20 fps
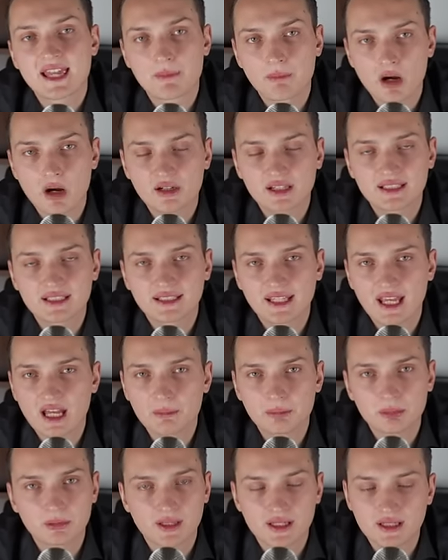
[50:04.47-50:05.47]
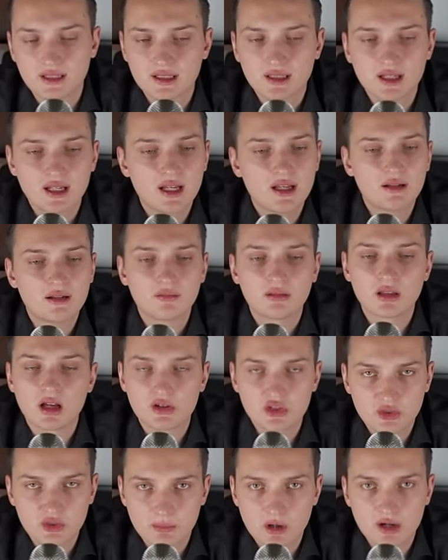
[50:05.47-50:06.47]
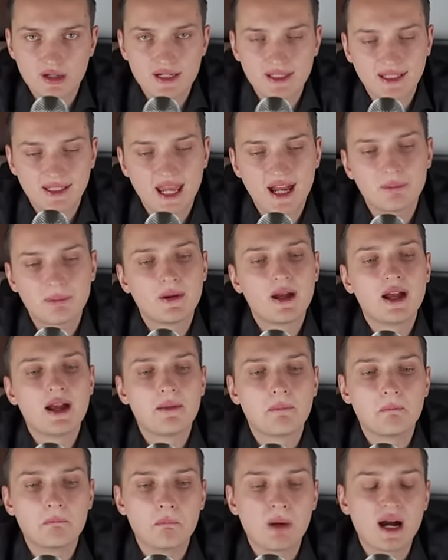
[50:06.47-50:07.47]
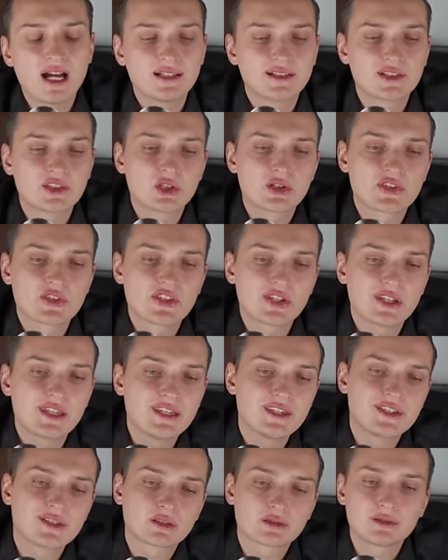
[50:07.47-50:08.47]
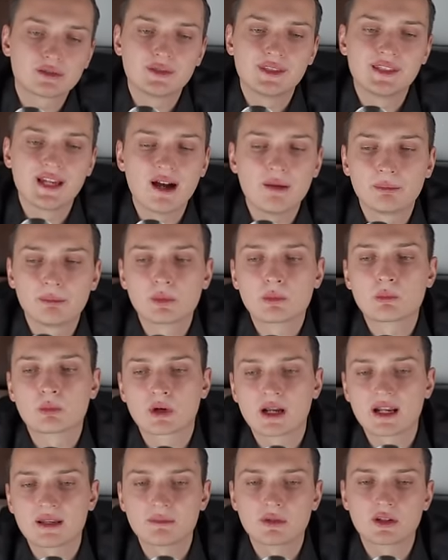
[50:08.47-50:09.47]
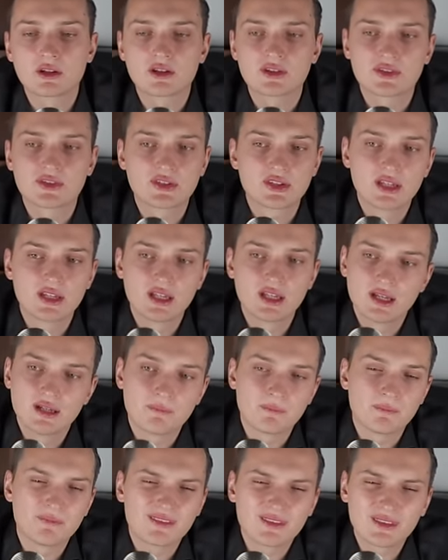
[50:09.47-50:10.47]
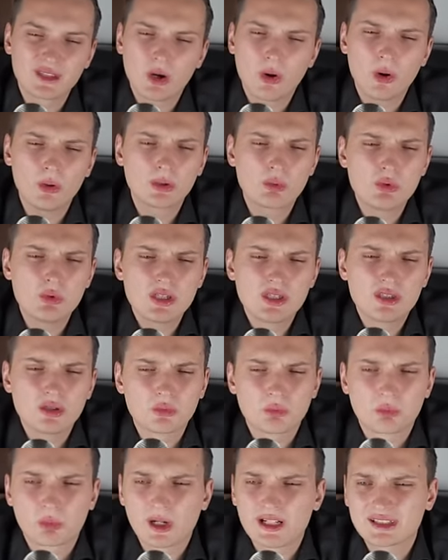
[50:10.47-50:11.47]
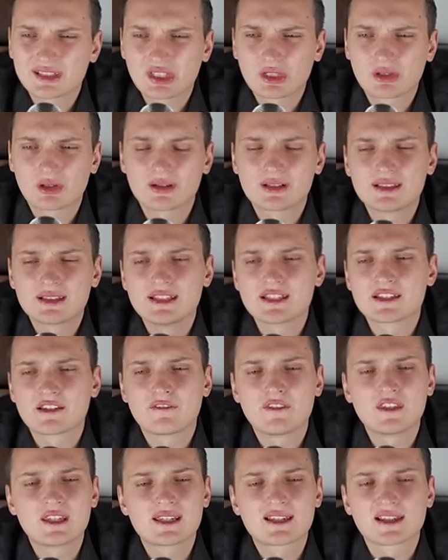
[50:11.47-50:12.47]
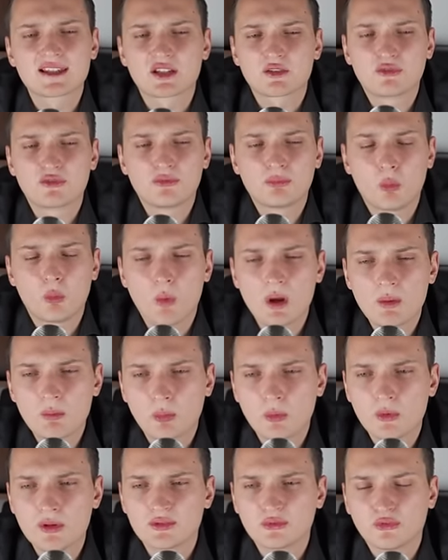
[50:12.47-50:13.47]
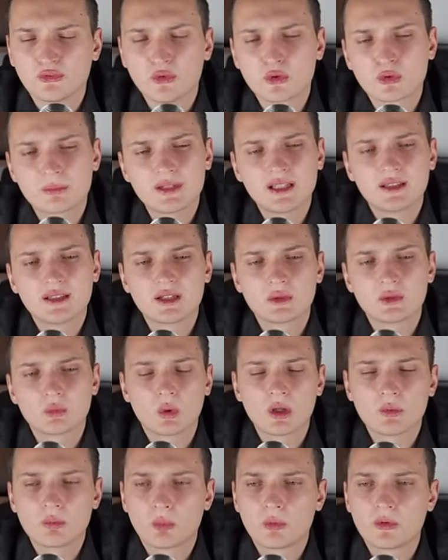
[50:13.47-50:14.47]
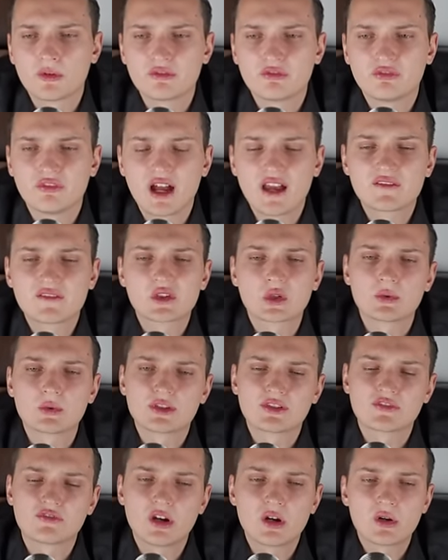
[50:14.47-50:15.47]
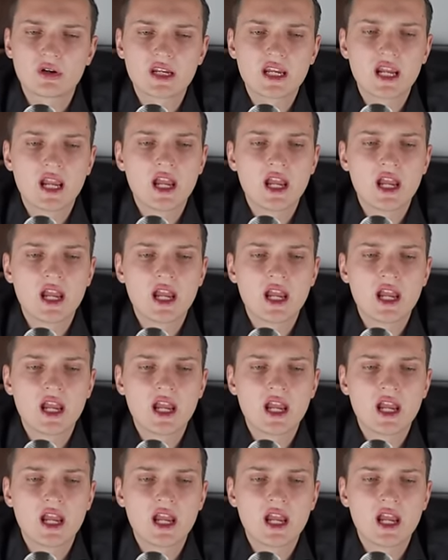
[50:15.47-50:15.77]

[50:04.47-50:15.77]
market cap like larger market cap but it's also easier to dump Brett because the whole on Brett currently, I think, is like 1.4 million, 1.5, so it's very,